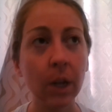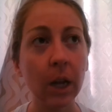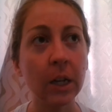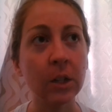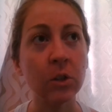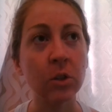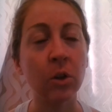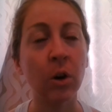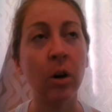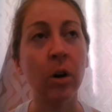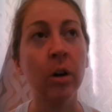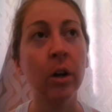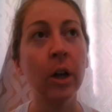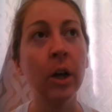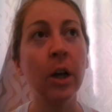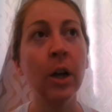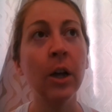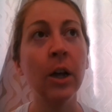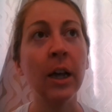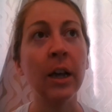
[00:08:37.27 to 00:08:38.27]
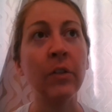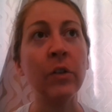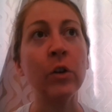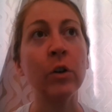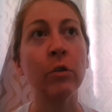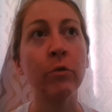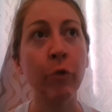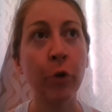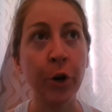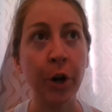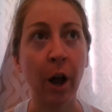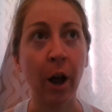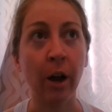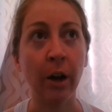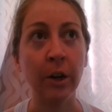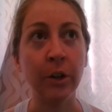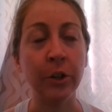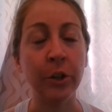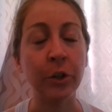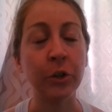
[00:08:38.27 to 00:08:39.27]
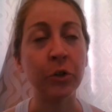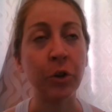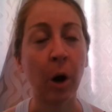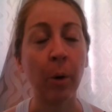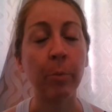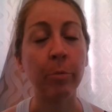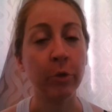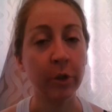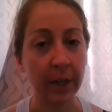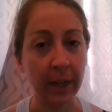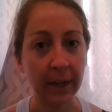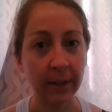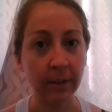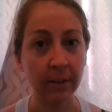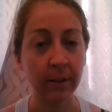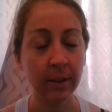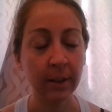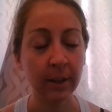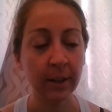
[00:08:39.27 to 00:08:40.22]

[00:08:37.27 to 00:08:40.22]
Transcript: And so if you're a runner and you stop running